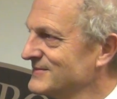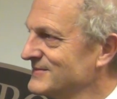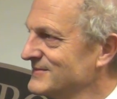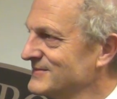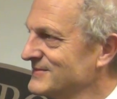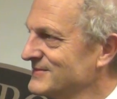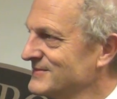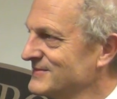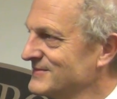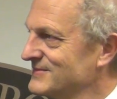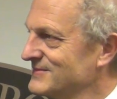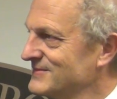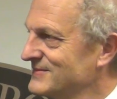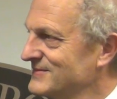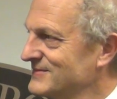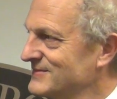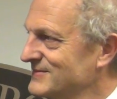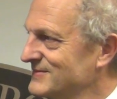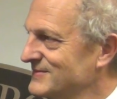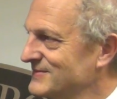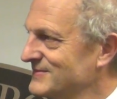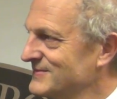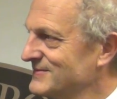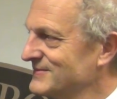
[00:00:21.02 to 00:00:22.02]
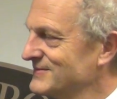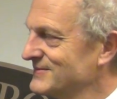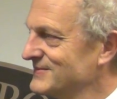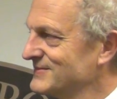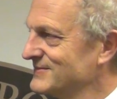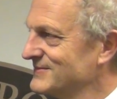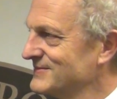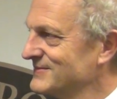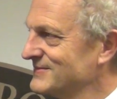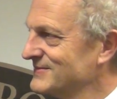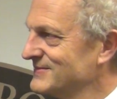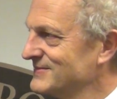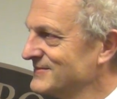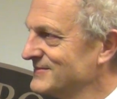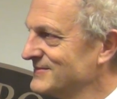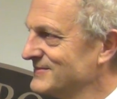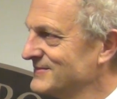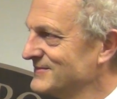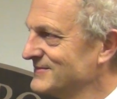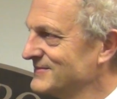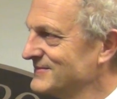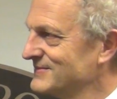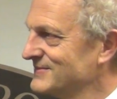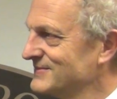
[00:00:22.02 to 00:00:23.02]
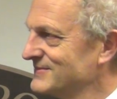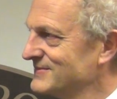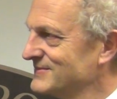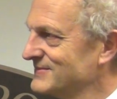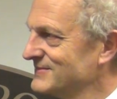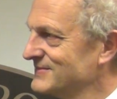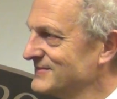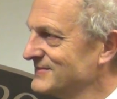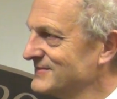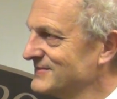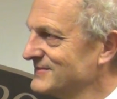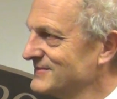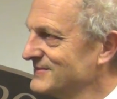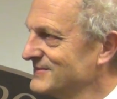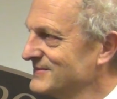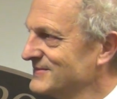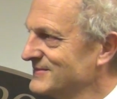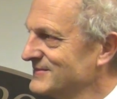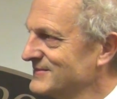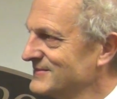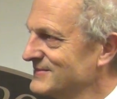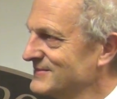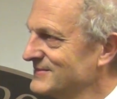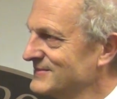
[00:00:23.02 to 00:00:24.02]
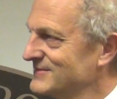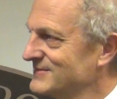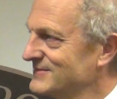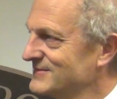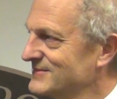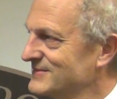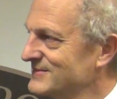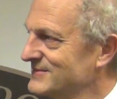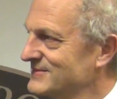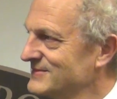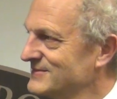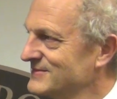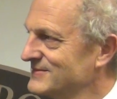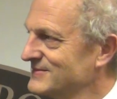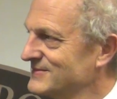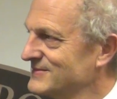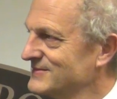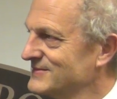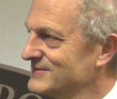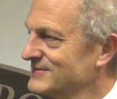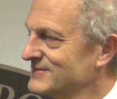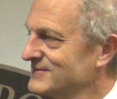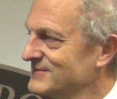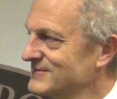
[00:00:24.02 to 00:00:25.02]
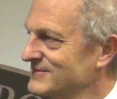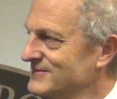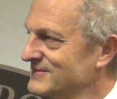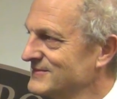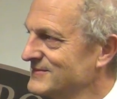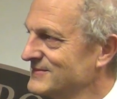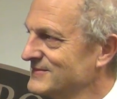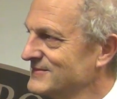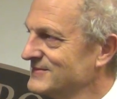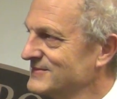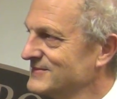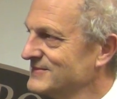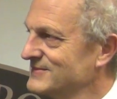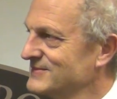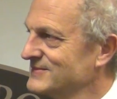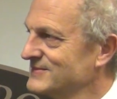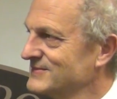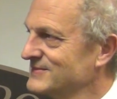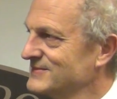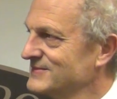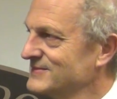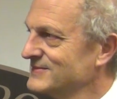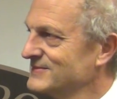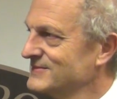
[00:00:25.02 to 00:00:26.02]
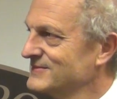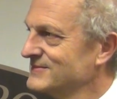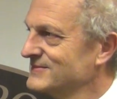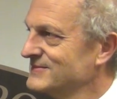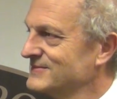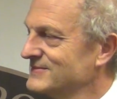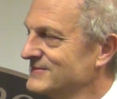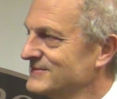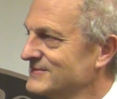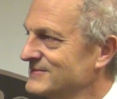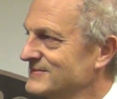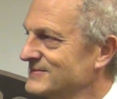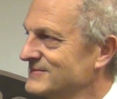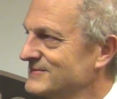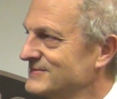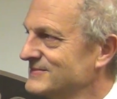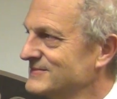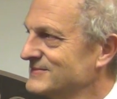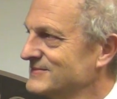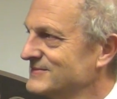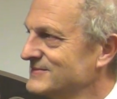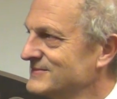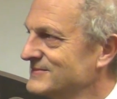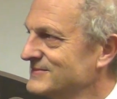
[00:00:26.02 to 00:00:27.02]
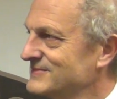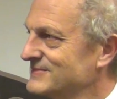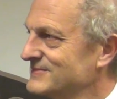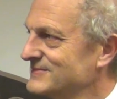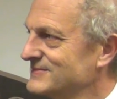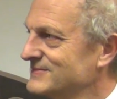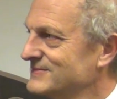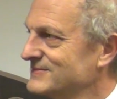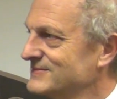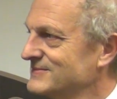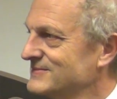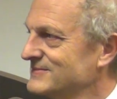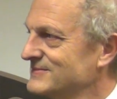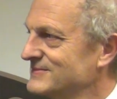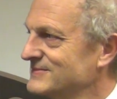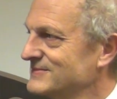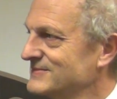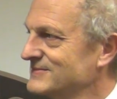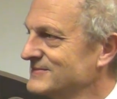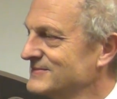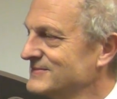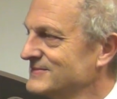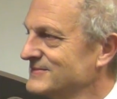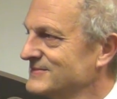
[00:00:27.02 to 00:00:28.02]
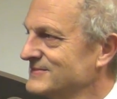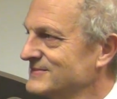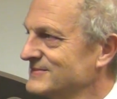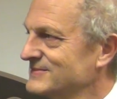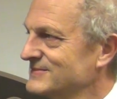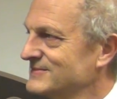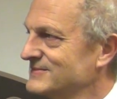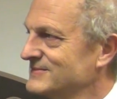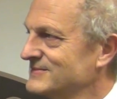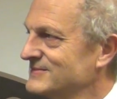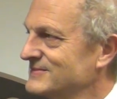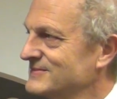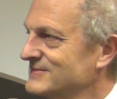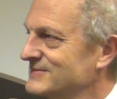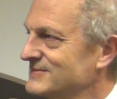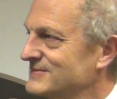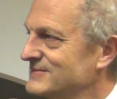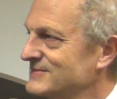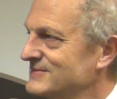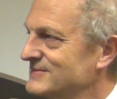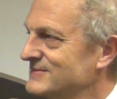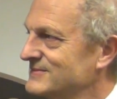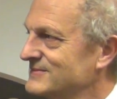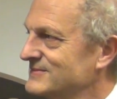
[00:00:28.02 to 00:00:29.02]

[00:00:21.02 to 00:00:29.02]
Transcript: This person isn't speaking.